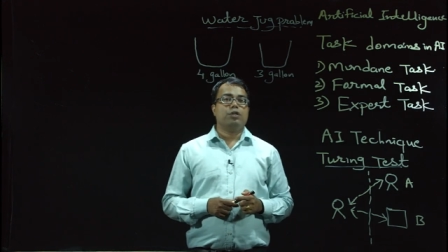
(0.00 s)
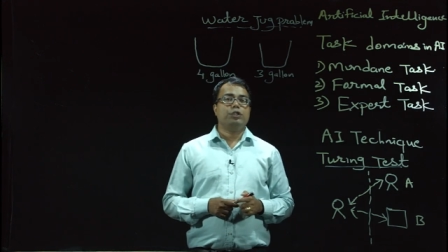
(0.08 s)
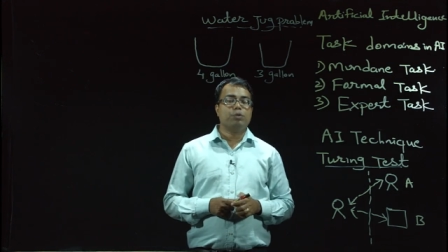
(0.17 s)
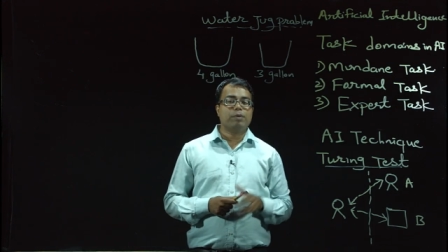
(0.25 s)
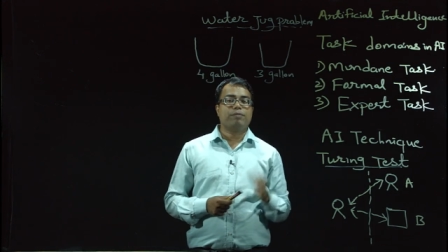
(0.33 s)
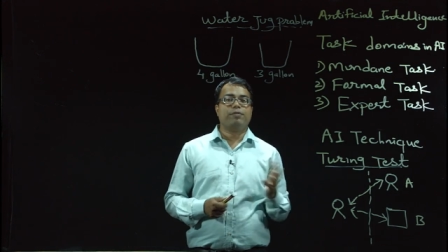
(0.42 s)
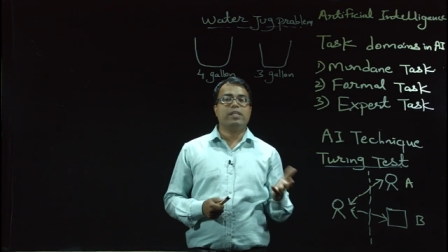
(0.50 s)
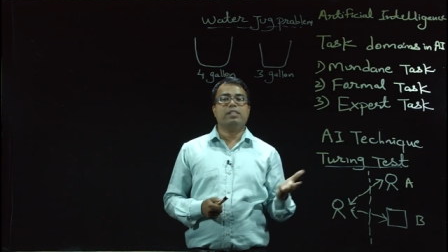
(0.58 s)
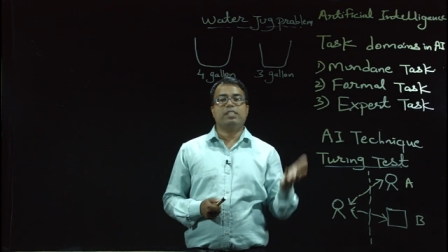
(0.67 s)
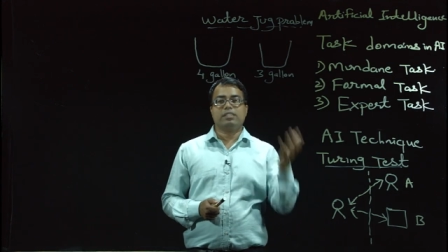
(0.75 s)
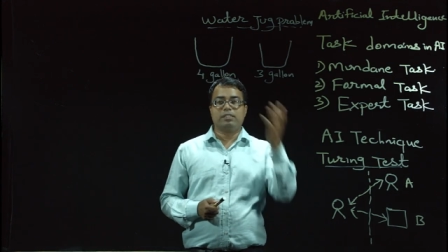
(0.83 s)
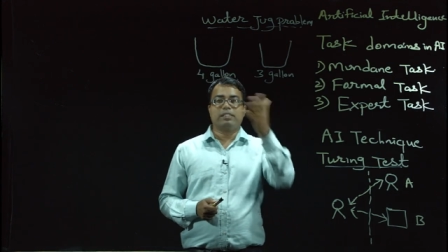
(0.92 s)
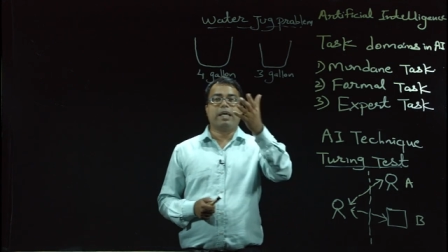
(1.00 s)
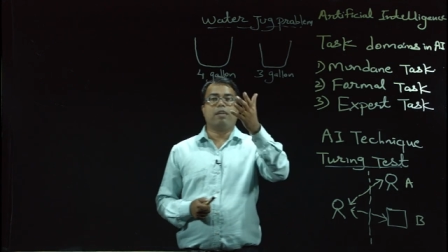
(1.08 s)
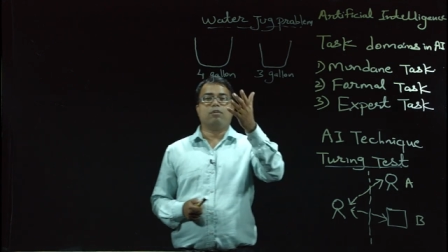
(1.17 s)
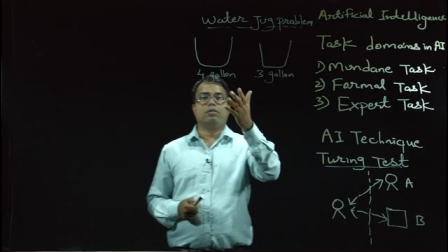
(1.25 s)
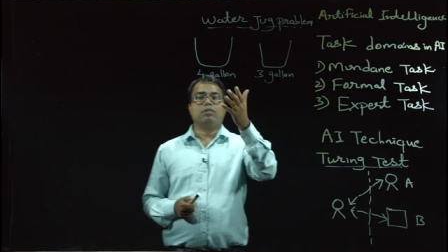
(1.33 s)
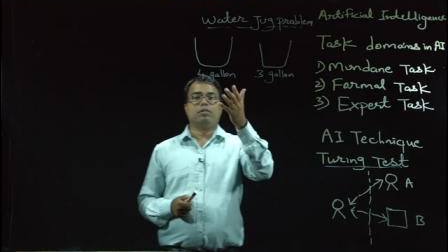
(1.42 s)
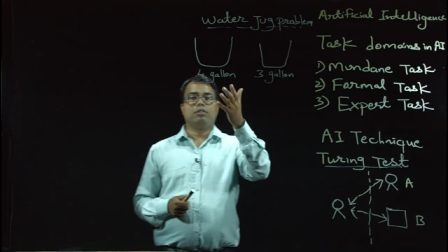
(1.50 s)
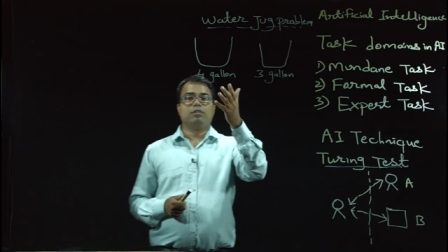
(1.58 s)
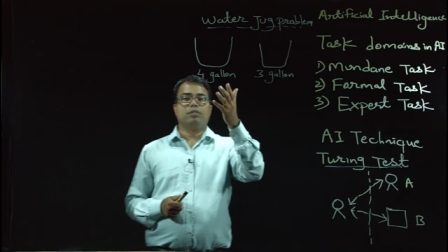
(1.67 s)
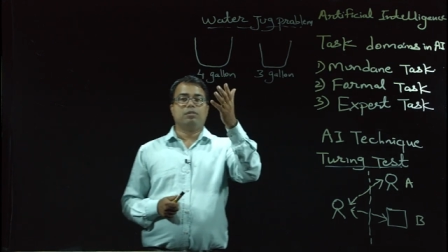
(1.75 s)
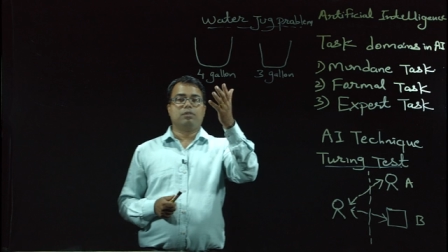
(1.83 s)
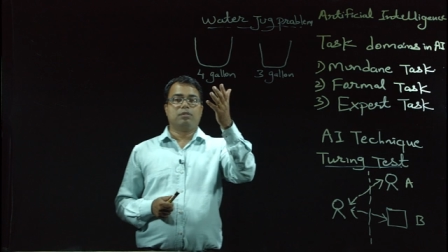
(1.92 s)
You may fill this gallon
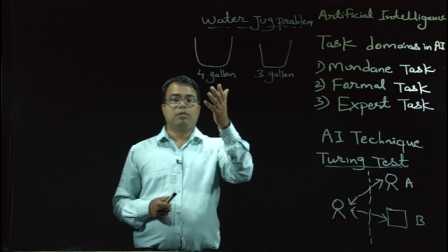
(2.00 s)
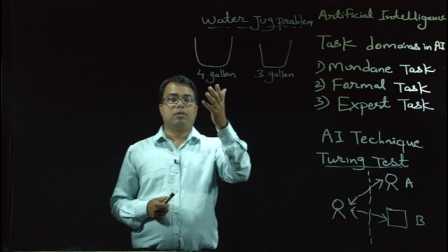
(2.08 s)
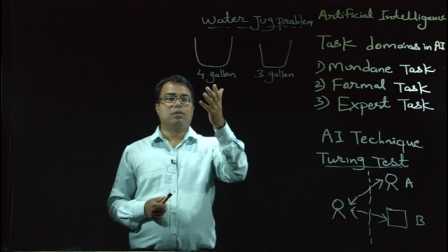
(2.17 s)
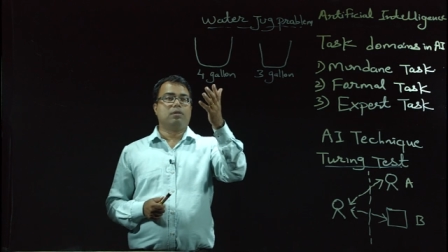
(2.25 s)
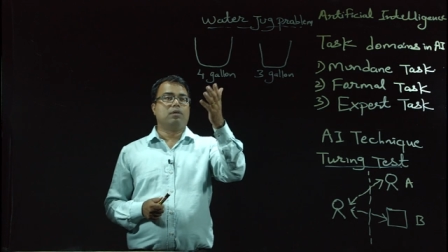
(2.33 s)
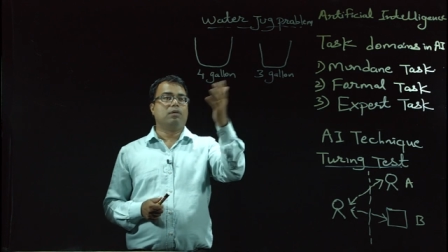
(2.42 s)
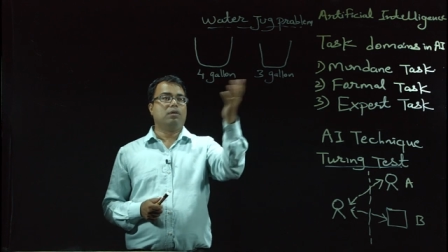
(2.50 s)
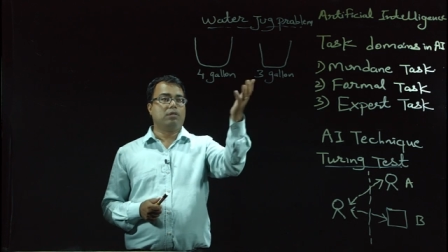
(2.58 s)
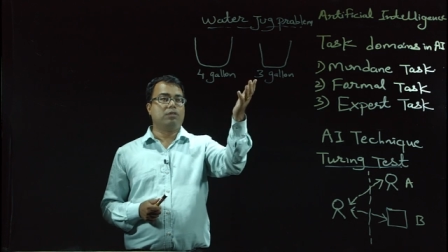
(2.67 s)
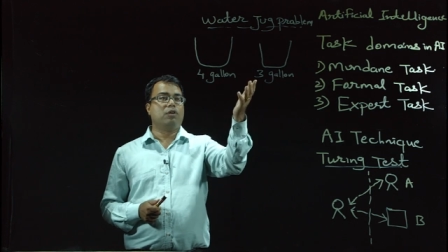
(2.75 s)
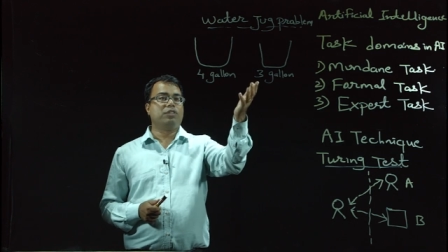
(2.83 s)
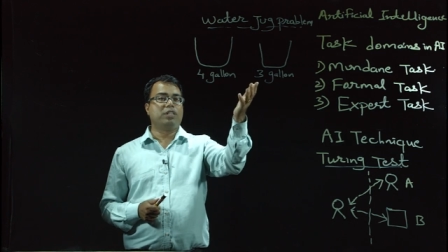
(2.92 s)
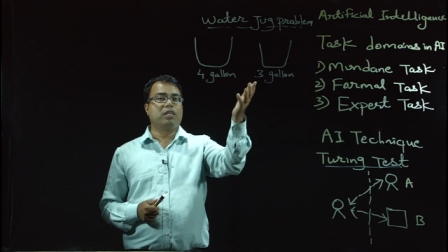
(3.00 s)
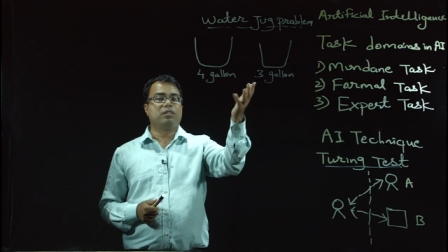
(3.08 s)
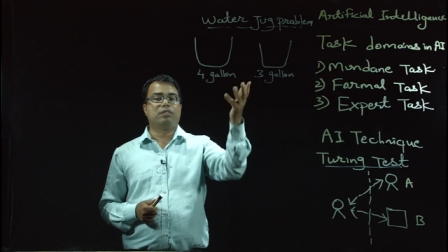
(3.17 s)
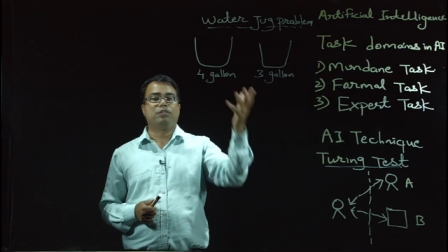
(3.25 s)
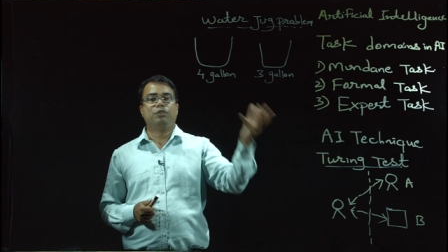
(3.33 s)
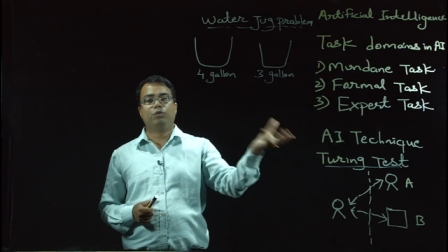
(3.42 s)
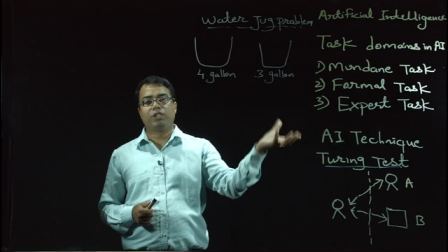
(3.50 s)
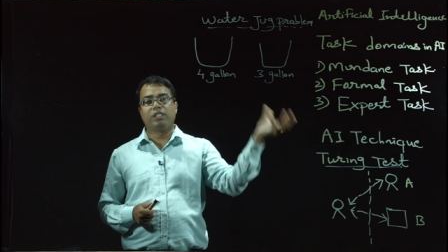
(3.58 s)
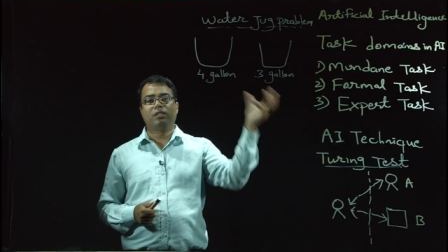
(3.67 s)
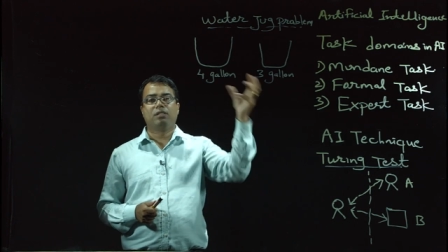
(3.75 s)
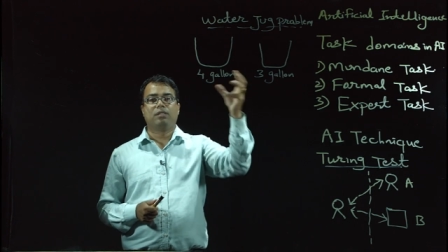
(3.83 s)
or jugs using